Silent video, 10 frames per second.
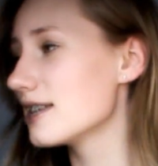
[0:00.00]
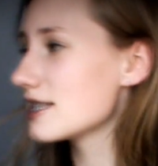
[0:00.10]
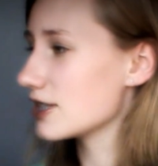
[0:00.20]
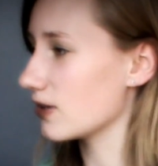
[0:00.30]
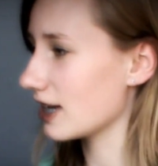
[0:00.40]

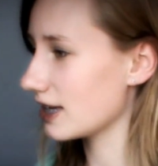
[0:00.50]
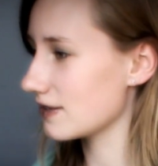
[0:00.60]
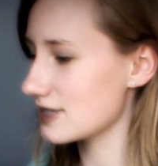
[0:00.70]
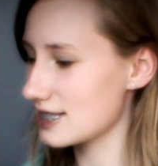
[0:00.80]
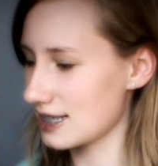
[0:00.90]
So I
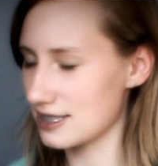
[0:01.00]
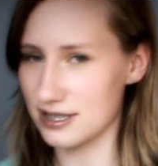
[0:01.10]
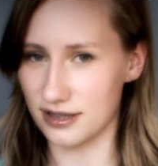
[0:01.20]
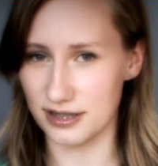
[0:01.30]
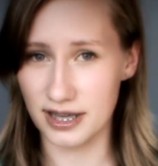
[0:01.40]
have
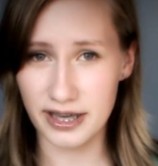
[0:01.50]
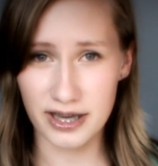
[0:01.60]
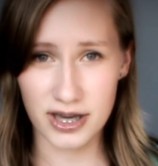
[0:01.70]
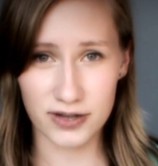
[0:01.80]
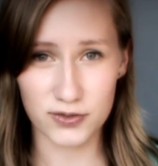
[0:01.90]
decided on
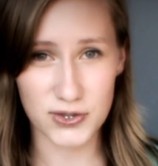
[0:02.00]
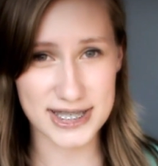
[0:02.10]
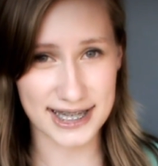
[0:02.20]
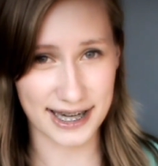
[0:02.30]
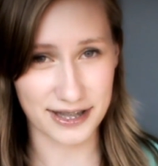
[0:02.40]

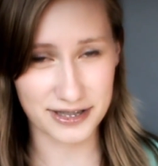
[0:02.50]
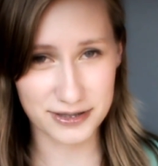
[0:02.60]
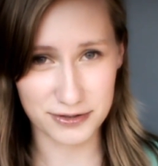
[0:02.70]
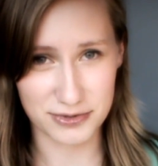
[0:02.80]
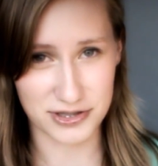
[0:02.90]
Rose Tyler
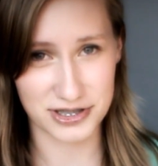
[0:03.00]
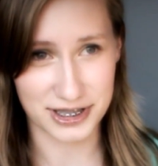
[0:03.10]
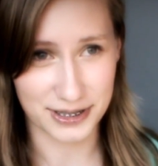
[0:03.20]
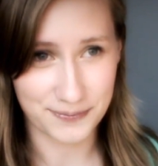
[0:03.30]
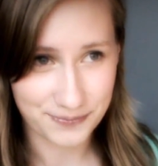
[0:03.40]
from Doctor Who.